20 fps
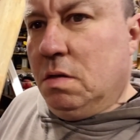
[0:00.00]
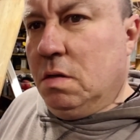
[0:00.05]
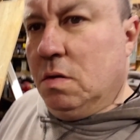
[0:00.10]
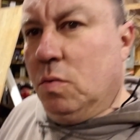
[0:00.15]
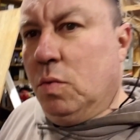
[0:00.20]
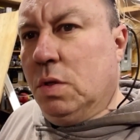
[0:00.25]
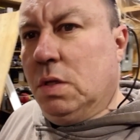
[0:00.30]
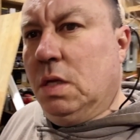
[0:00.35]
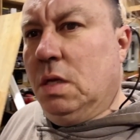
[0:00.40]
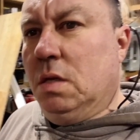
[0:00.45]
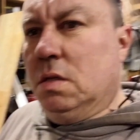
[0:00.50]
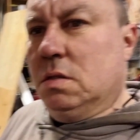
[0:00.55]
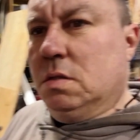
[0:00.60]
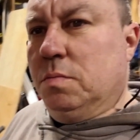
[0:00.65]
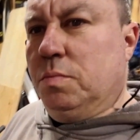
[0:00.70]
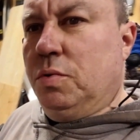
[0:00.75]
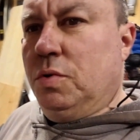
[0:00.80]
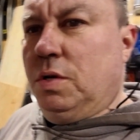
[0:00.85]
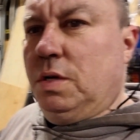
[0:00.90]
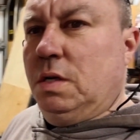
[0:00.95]
what the hell's the
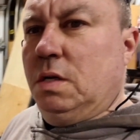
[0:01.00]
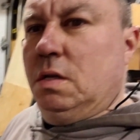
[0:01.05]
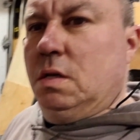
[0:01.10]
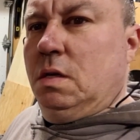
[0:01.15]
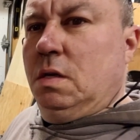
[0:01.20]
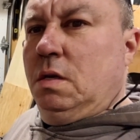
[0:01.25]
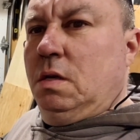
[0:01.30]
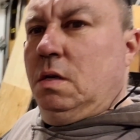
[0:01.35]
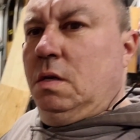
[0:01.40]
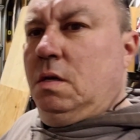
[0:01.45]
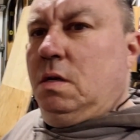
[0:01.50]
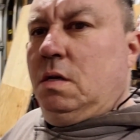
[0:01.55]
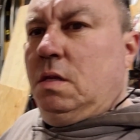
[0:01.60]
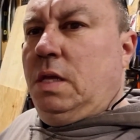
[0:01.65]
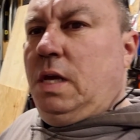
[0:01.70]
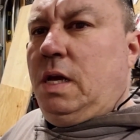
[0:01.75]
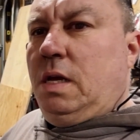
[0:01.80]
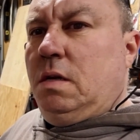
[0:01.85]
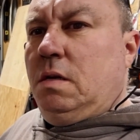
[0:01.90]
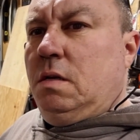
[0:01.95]
point?
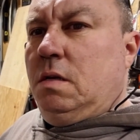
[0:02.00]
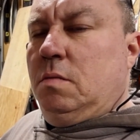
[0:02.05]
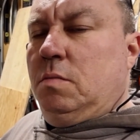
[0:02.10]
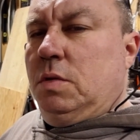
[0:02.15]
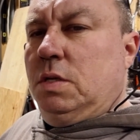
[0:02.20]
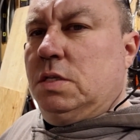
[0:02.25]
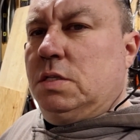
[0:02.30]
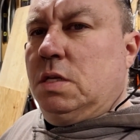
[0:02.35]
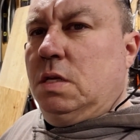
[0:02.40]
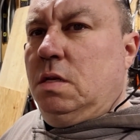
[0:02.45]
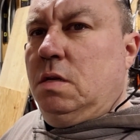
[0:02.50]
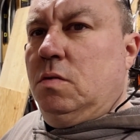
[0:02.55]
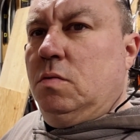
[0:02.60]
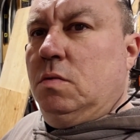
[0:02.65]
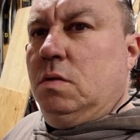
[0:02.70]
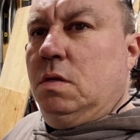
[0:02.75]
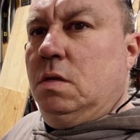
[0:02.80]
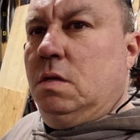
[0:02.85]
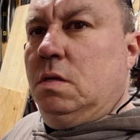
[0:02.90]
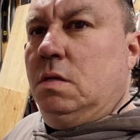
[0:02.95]
That I'm going to send out
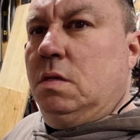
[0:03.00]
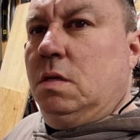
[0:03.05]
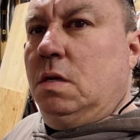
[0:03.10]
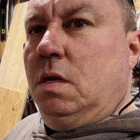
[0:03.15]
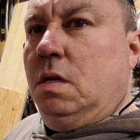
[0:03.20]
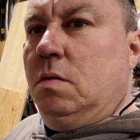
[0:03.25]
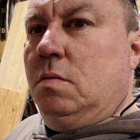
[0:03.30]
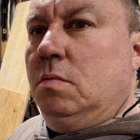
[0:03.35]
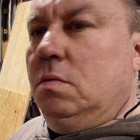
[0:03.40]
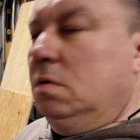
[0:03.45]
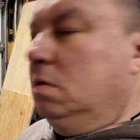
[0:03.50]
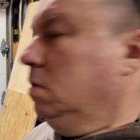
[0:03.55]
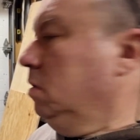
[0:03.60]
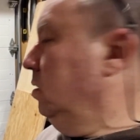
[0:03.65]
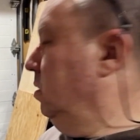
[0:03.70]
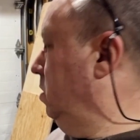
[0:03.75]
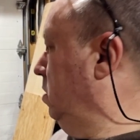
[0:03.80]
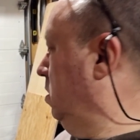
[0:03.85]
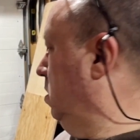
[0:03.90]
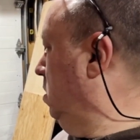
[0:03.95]
to get
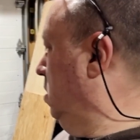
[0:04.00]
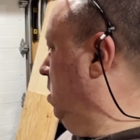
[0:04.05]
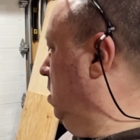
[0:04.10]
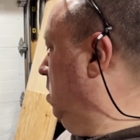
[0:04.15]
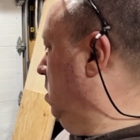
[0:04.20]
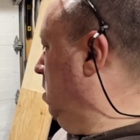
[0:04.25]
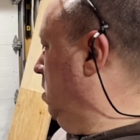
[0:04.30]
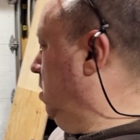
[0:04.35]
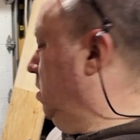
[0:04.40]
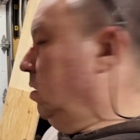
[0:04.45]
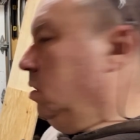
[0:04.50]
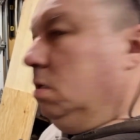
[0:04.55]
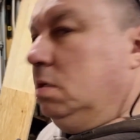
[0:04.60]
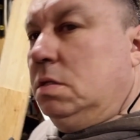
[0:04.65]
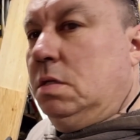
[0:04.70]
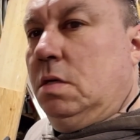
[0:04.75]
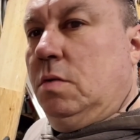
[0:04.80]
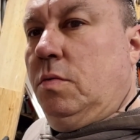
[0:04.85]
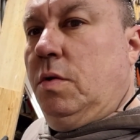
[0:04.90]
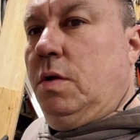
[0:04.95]
this
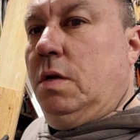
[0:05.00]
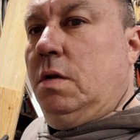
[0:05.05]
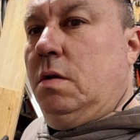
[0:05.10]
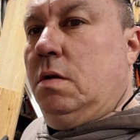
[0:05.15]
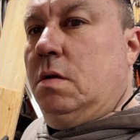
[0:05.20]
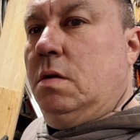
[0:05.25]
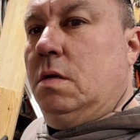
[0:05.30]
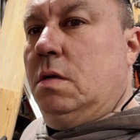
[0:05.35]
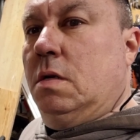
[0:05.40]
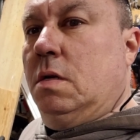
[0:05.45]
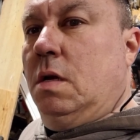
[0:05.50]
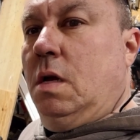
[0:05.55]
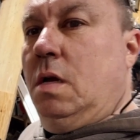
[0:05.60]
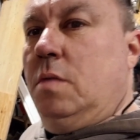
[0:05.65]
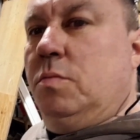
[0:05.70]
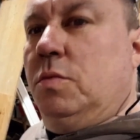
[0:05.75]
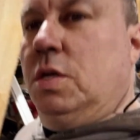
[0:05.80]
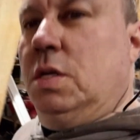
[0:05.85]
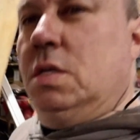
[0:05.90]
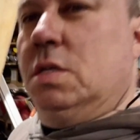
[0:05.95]
thing right here. I'm
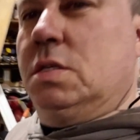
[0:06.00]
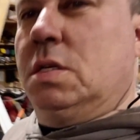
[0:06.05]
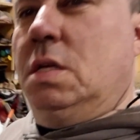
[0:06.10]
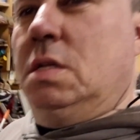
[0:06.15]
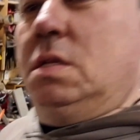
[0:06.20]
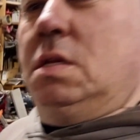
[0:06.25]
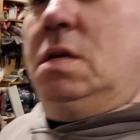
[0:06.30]
going to send it